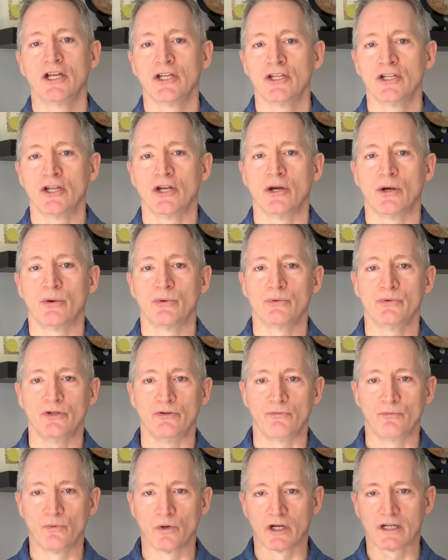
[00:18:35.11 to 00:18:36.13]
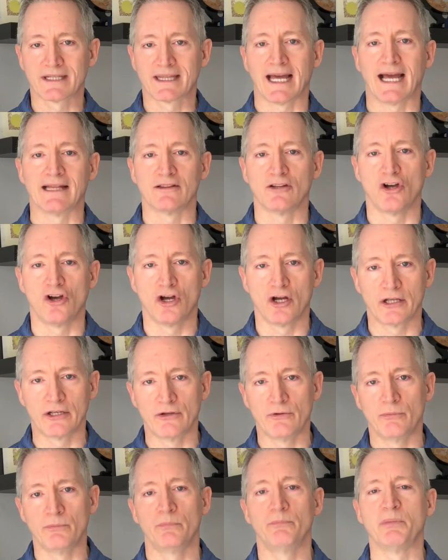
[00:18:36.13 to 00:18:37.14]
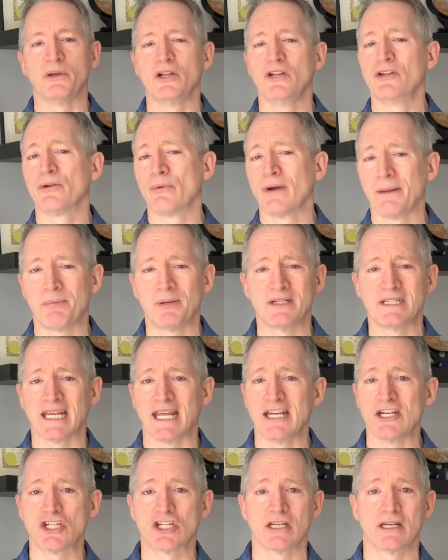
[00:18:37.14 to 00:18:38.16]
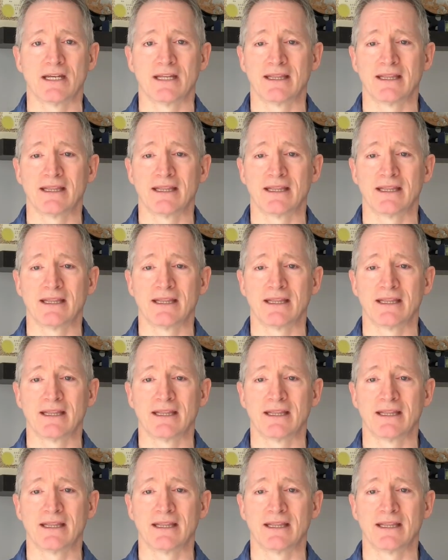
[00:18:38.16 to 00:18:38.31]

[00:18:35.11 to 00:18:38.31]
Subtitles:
you work that long, you build a reputation,